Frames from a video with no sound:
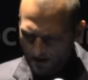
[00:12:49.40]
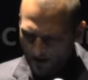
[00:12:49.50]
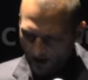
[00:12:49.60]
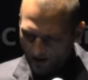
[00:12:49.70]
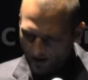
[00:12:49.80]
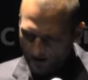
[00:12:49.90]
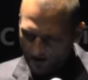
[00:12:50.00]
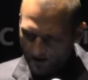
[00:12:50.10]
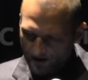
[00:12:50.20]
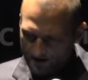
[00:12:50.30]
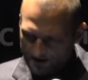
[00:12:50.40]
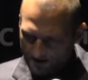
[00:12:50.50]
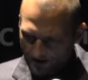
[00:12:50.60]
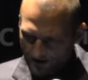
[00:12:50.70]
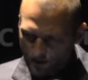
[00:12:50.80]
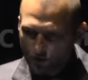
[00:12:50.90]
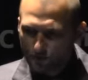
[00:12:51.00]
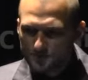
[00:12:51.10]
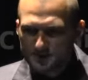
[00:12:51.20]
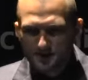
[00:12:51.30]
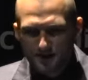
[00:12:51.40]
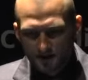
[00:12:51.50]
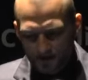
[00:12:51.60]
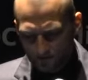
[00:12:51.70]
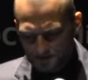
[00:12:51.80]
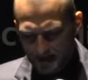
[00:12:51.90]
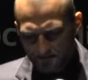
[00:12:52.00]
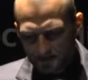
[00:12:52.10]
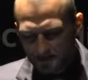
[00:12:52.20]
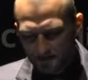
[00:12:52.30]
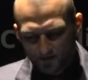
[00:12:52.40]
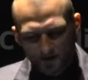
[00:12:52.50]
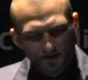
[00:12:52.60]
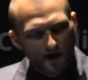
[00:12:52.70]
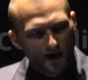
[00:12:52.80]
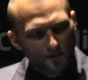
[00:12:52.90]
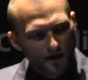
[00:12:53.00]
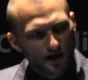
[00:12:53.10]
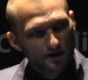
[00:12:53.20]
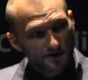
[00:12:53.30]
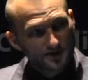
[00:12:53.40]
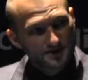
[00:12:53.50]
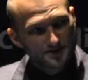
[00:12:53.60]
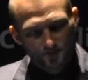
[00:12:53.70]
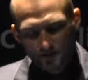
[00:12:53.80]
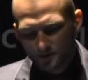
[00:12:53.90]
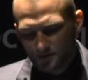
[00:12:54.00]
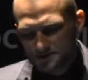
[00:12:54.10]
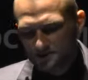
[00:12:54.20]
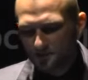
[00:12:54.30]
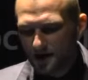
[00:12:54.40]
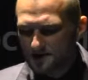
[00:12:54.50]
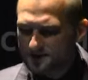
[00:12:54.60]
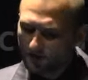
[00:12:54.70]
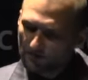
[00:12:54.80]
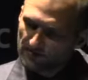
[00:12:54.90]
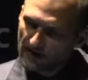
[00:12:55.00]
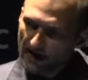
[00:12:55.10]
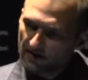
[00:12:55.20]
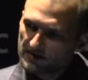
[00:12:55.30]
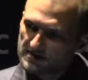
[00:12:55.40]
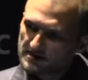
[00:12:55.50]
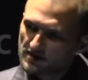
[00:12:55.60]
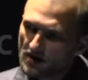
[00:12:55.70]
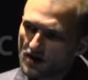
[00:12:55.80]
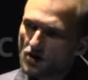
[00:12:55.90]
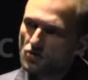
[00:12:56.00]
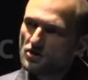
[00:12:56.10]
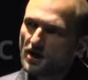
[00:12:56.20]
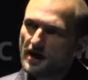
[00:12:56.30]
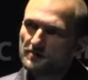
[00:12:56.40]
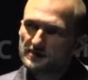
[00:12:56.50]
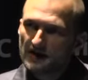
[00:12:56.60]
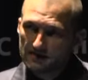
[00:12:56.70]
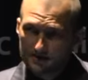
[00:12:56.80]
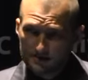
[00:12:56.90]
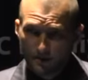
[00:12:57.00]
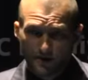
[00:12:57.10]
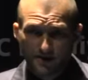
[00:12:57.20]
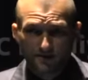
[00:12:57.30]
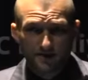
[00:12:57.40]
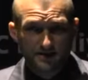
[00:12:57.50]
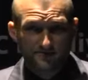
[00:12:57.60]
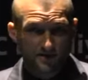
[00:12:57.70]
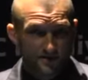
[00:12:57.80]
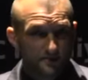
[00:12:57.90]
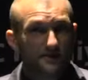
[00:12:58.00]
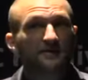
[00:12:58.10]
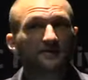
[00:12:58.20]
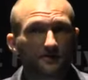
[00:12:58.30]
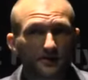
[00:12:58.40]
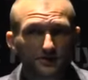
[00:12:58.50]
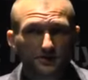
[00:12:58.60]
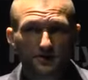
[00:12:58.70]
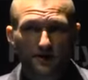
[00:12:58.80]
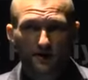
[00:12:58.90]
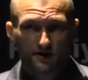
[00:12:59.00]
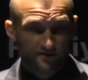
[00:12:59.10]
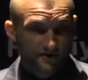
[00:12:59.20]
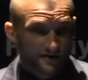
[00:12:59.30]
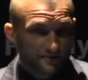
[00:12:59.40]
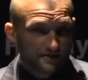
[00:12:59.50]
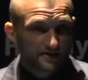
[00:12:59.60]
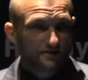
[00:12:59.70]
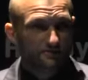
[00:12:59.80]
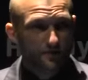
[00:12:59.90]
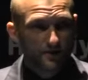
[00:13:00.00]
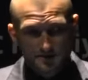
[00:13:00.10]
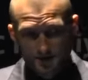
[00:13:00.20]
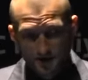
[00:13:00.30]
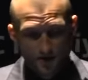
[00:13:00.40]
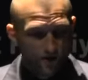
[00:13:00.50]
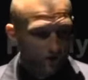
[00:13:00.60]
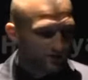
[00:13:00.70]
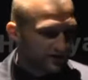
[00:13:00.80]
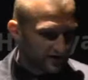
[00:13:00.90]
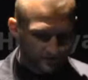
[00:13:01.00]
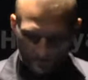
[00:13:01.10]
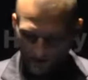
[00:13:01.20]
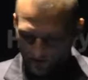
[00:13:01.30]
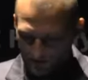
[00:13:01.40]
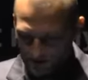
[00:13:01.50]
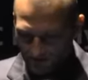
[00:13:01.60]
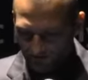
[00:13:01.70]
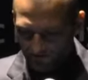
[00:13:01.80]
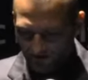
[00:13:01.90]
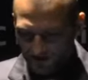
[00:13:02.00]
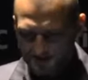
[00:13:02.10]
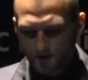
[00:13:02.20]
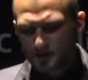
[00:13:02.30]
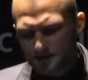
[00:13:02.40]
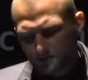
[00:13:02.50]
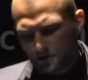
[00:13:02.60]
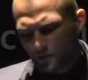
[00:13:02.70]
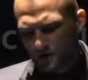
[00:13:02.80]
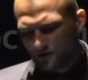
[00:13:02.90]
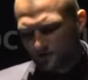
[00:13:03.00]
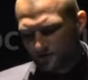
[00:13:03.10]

Al-Qaeda-linked groups that was happening in real time, I think this is really what surprised a lot of the analysts who claimed that Zawahiri has very limited reach and very limited influence over the regional affiliates. So we need to be aware of